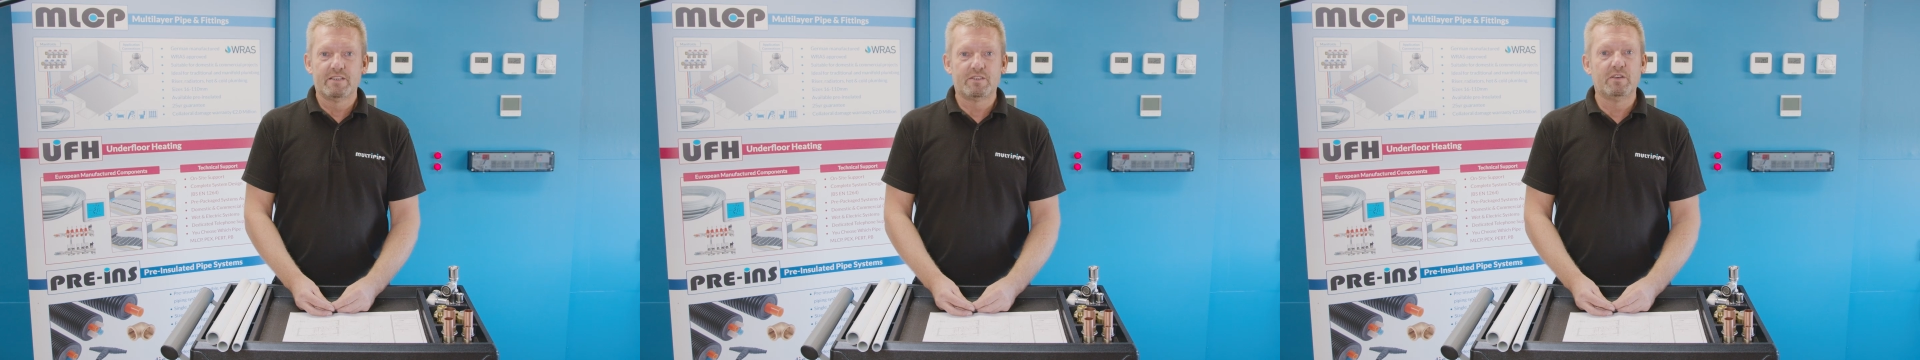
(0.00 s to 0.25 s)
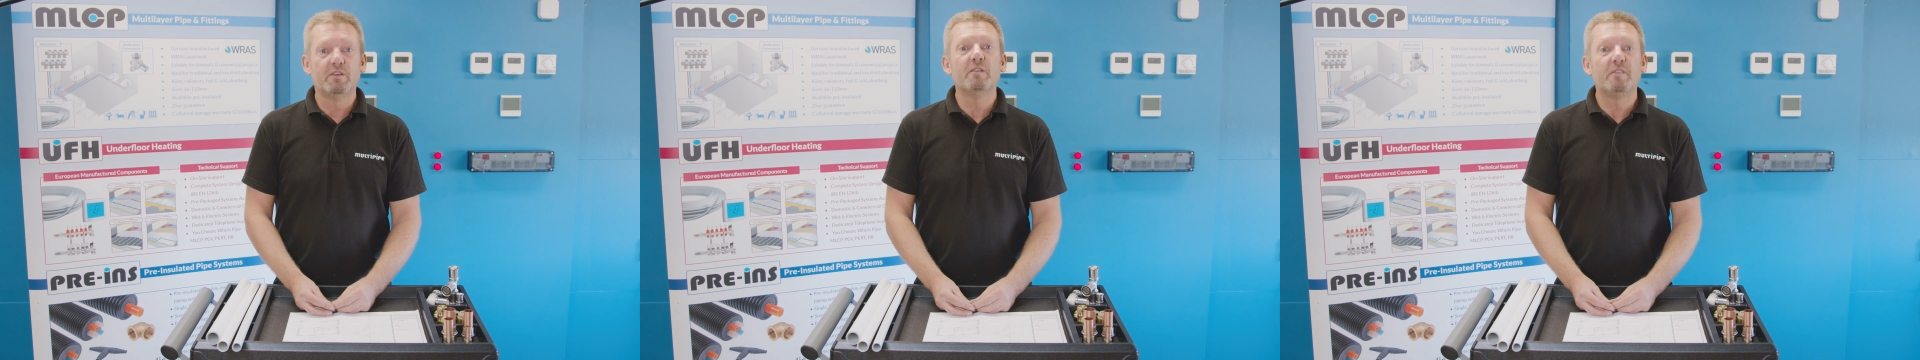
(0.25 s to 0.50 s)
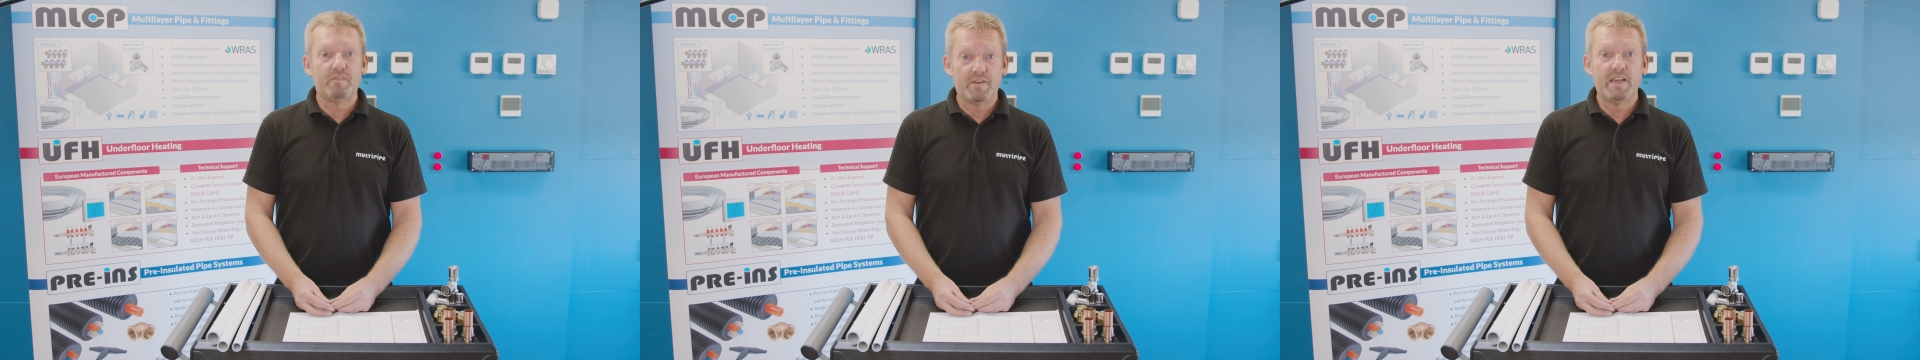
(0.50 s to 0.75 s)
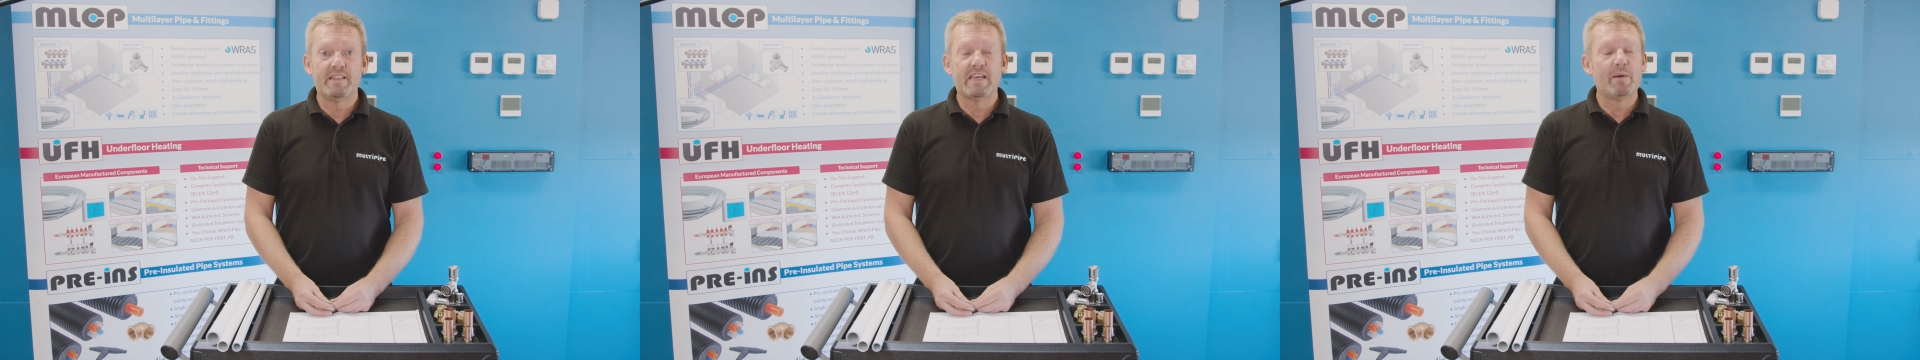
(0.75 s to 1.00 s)
to
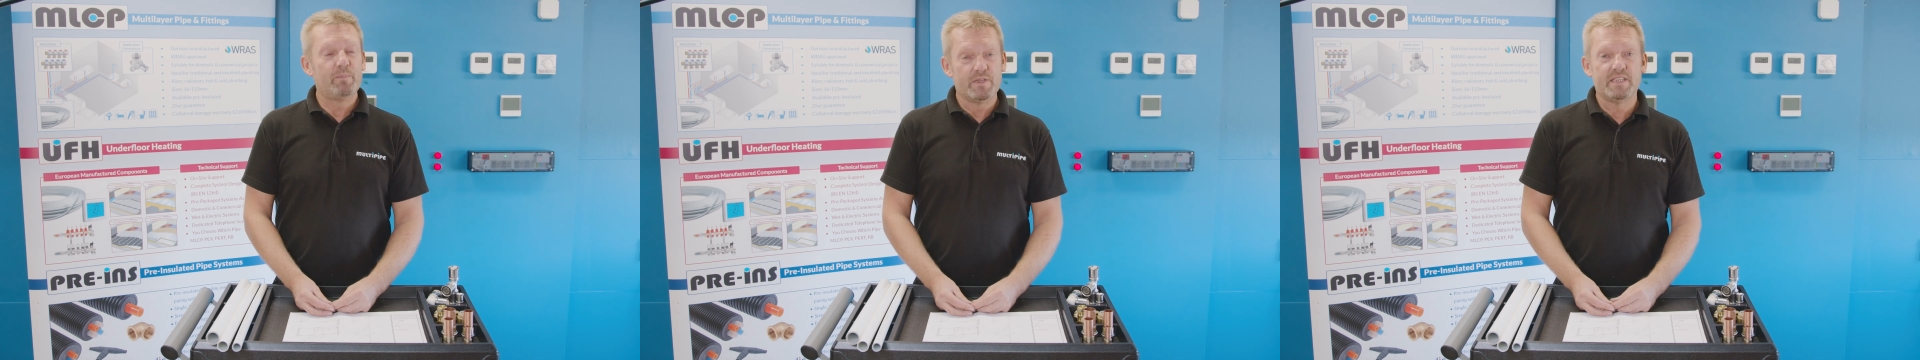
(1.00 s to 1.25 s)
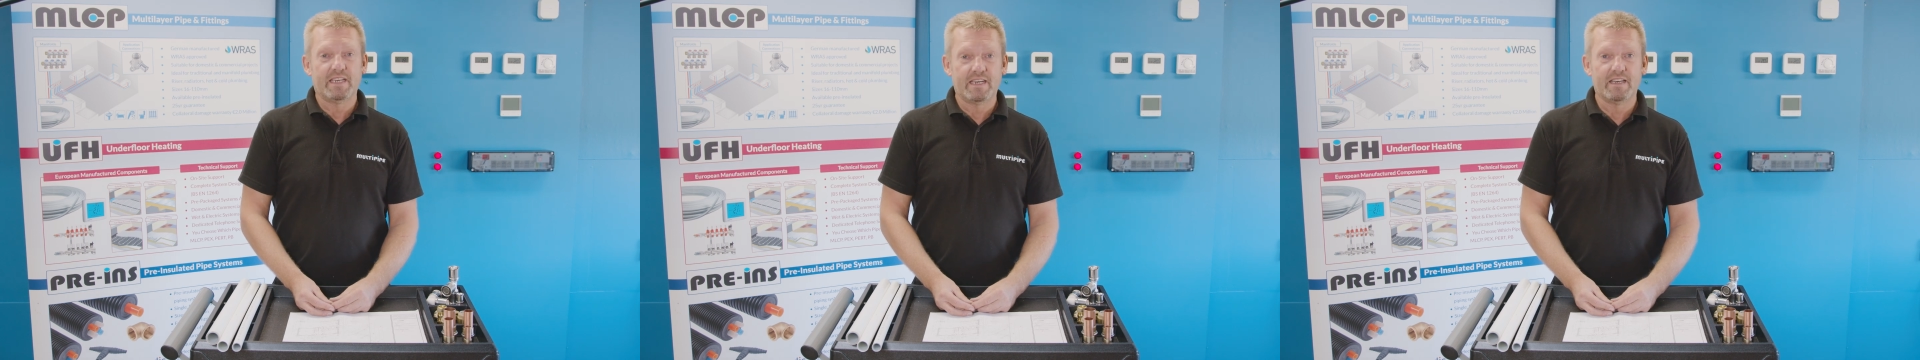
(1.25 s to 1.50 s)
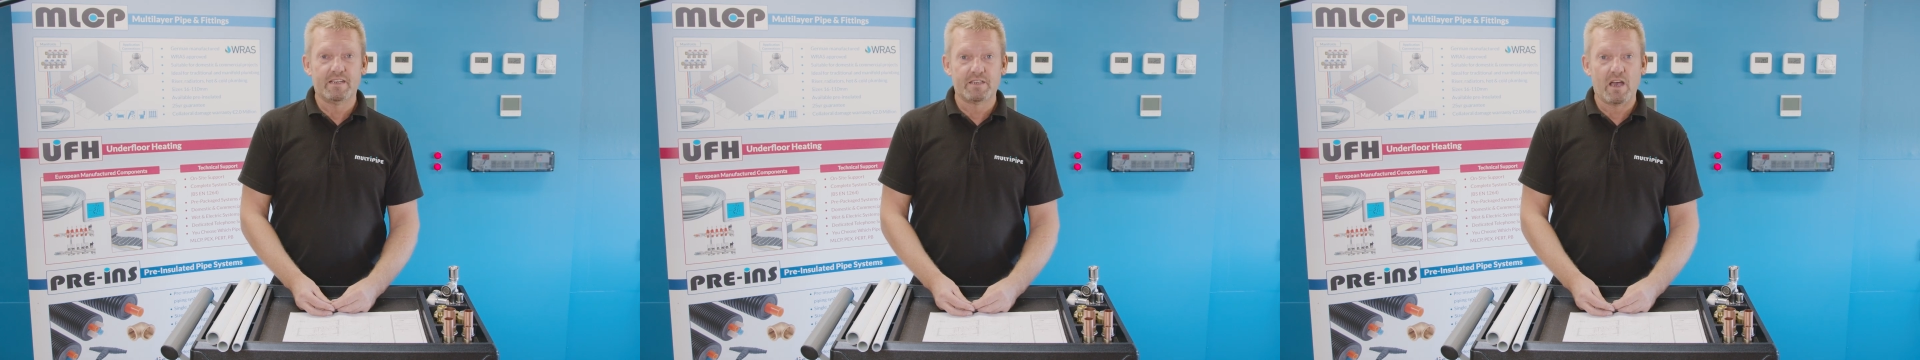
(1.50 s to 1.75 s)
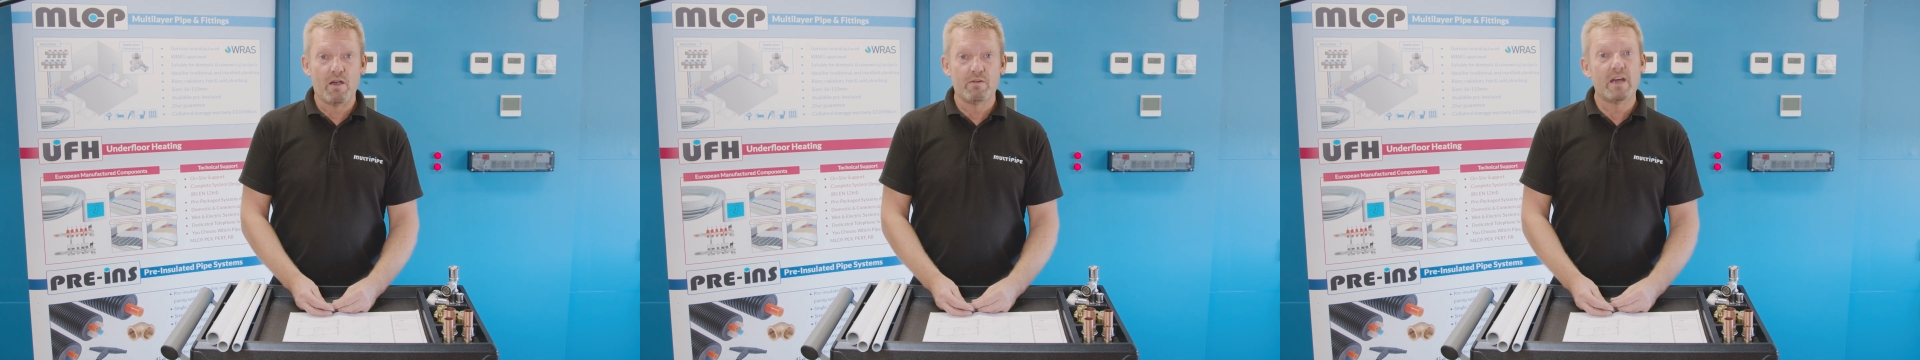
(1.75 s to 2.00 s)
feed that particular zone.